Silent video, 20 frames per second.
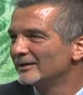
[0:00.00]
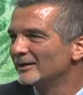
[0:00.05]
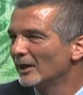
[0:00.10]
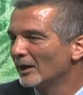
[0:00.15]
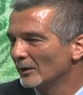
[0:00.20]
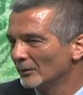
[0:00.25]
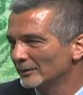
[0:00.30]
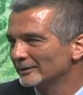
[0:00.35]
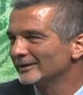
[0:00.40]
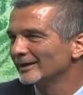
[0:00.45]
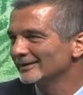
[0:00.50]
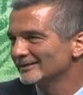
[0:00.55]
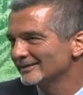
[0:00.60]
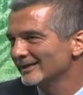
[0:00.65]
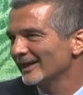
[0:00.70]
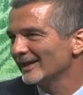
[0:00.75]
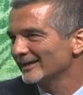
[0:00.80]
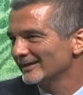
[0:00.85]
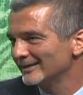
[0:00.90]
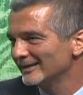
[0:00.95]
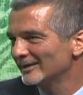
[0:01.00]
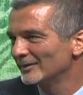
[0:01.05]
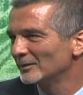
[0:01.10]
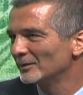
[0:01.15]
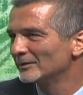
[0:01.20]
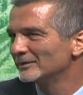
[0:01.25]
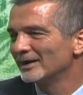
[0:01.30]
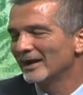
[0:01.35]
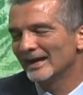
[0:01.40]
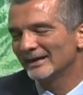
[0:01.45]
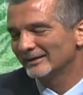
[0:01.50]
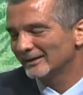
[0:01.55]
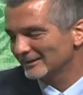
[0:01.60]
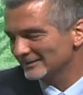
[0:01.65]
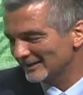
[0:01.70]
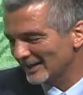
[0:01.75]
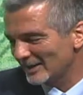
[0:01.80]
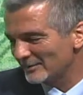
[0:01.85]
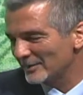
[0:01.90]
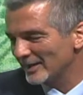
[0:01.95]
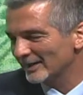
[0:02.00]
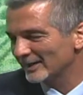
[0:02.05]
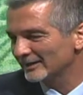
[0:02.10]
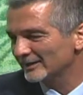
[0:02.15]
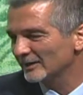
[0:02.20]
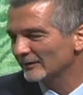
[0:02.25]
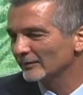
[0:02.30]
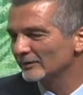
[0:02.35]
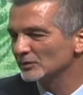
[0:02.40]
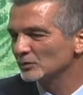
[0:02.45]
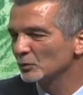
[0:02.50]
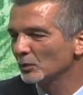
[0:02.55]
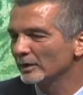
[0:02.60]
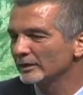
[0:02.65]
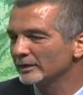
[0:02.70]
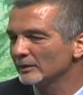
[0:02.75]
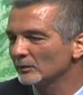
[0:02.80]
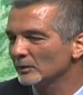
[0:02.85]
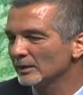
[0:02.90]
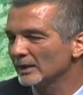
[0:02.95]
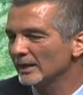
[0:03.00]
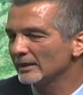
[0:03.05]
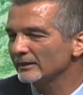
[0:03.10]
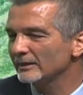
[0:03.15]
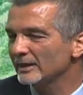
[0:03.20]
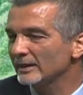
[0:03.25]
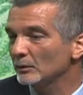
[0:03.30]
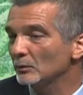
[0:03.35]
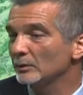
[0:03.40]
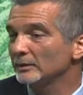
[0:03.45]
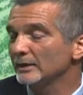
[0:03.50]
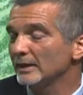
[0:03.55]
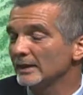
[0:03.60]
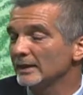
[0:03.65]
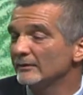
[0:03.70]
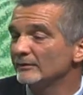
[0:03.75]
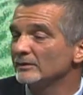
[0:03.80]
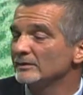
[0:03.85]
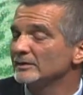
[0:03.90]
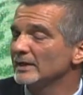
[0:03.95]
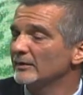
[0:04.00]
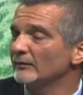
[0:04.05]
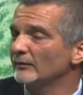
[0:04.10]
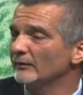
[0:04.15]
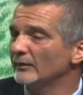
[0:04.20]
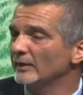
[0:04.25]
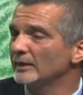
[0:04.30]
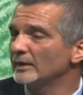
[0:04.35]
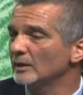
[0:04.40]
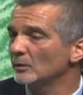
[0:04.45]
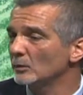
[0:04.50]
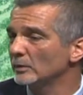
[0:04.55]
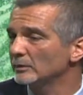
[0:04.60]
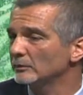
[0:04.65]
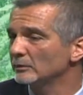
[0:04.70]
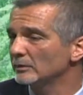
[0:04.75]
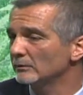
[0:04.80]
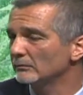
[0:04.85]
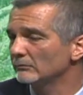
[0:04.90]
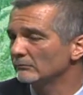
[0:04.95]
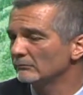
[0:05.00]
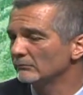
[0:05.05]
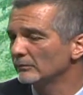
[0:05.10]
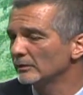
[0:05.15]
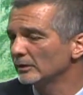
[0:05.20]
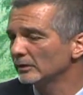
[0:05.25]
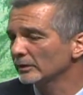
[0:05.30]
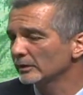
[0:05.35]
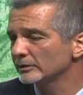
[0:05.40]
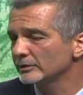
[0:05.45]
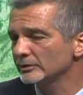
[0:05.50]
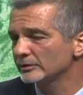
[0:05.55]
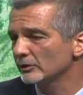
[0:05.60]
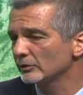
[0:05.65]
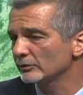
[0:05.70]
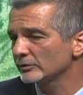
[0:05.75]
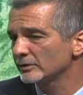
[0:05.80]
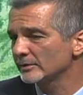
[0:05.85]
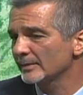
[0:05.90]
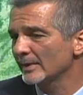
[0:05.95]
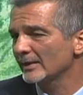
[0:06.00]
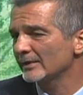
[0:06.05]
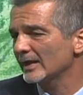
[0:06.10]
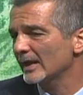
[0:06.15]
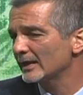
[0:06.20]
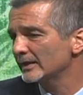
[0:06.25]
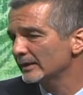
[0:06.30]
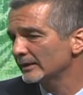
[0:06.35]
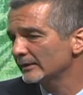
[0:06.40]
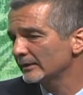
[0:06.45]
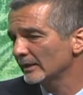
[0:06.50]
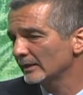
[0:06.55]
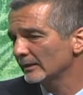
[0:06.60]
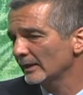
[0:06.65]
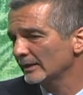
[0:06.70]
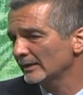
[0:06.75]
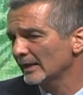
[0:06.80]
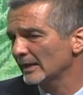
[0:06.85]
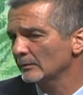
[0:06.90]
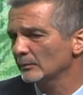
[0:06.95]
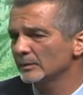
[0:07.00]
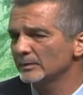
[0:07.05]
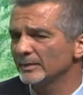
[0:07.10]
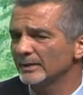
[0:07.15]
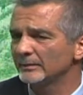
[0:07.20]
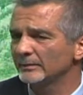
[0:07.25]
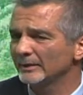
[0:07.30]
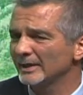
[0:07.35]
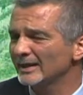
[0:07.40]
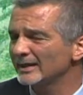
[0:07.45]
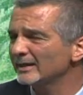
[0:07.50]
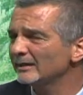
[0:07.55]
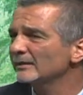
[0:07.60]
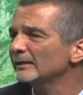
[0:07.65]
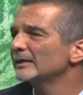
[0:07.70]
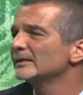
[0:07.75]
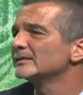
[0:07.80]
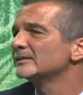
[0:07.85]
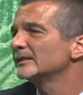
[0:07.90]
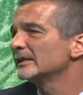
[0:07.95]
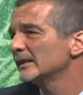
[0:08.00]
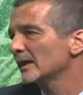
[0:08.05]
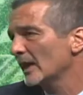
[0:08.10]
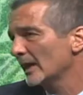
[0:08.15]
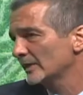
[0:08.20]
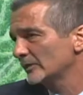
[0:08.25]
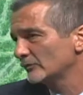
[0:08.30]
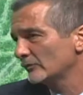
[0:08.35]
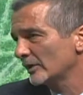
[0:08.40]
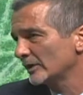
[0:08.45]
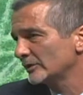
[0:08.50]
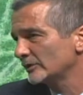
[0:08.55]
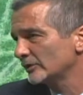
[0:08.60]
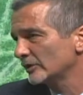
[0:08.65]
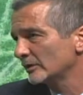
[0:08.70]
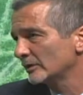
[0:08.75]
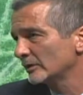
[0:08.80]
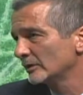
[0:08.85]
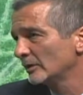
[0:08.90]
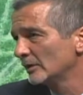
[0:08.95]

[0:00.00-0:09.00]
No, it does not. It does not make it does not make a difference. What what I think when they even say feeding, what the real concerns about anything like that when people get ill is dehydration.